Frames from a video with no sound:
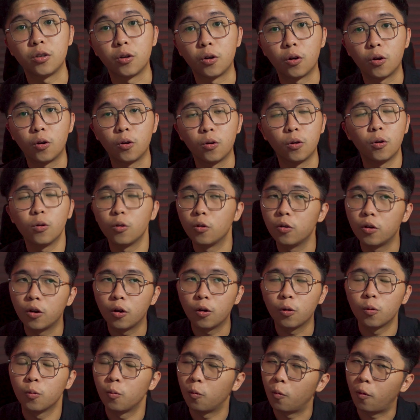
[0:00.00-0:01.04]
your good
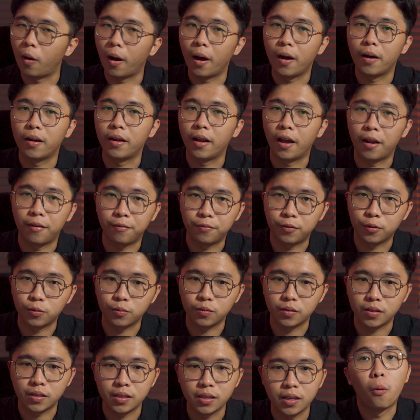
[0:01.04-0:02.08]
old wired
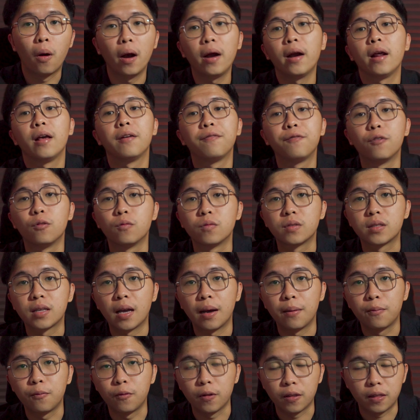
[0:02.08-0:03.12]
headphones. Wired headphones
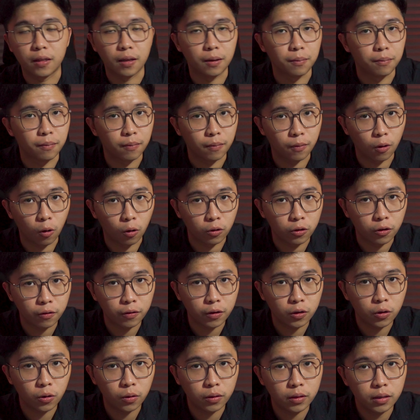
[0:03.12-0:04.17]
come with an audio
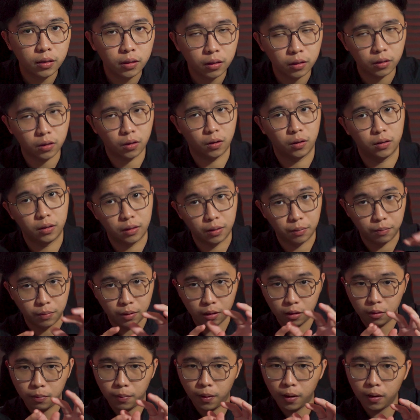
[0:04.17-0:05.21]
recorder on the
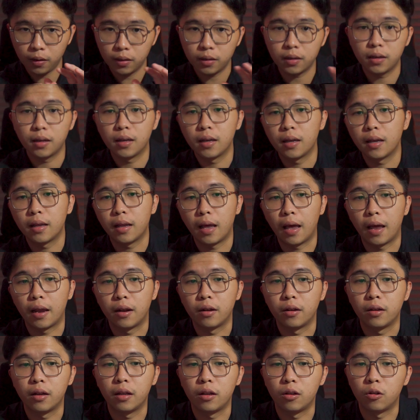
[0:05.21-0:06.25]
middle part,
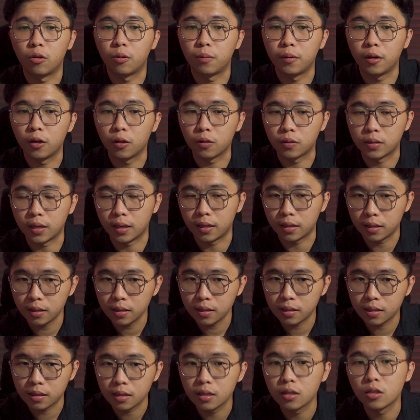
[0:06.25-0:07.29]
and it normally looks like
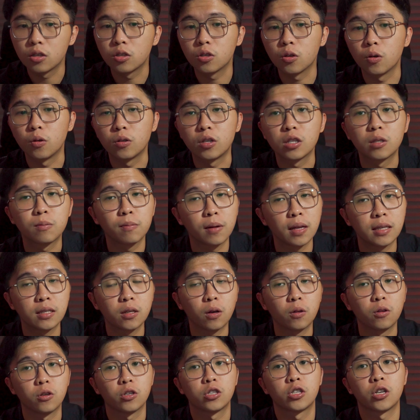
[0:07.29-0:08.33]
this. So just place
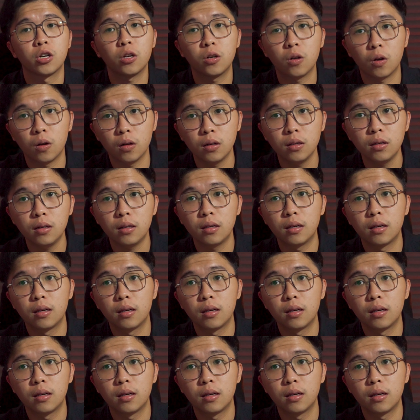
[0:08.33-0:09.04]
it on your shirt collar